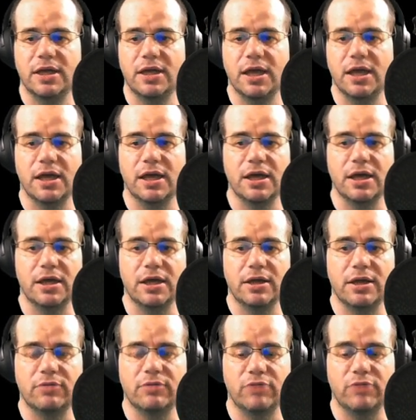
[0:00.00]

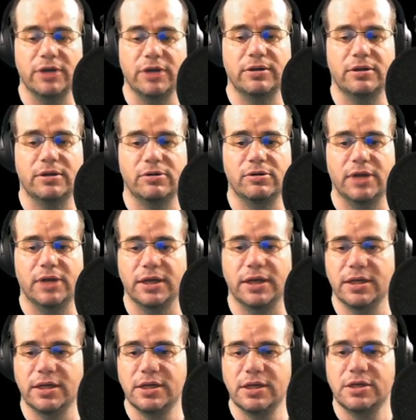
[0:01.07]
Right, okay.
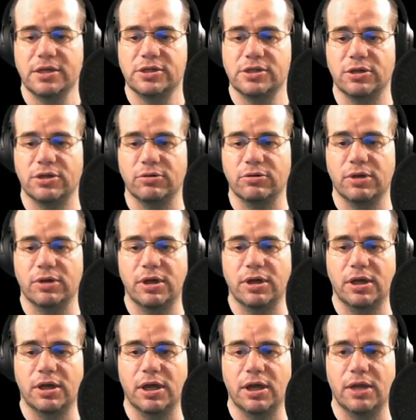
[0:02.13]
So,
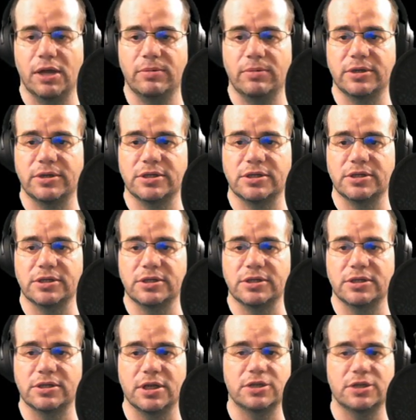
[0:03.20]
so
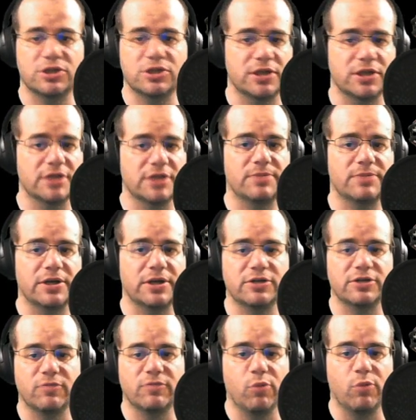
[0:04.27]
that's just the explanation
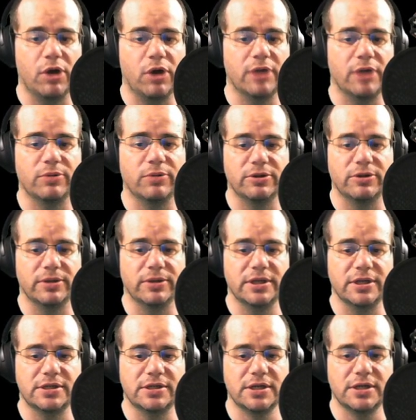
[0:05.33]
of why we're doing
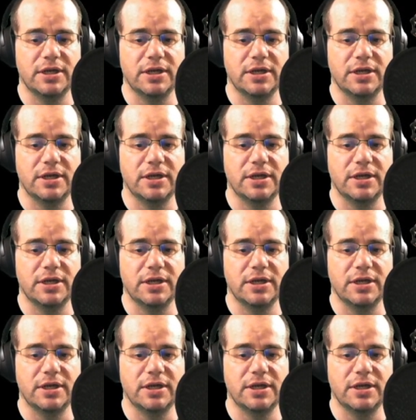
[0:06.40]
this.